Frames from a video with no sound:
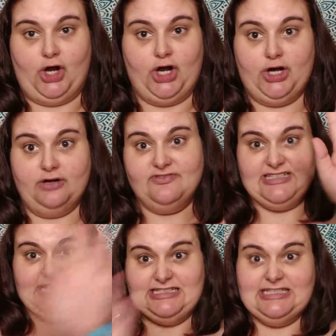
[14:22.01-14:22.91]

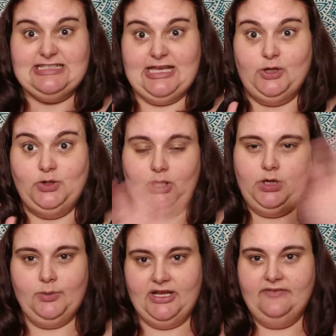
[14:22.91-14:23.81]
curve sexy
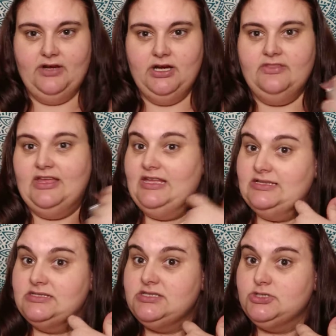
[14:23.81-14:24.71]
sale or whatever
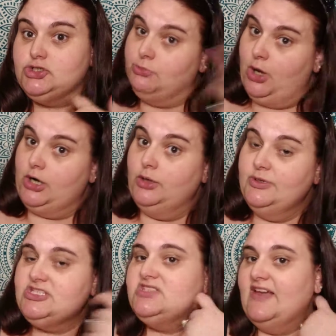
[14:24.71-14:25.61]
that ends
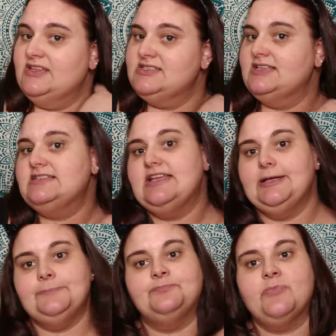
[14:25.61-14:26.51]
tomorrow, which is Valentine's
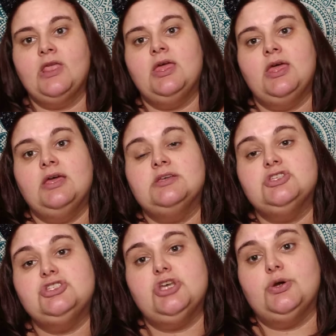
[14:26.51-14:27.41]
Day.
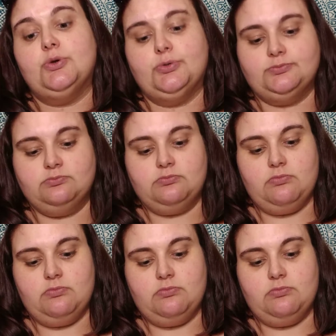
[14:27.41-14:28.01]
So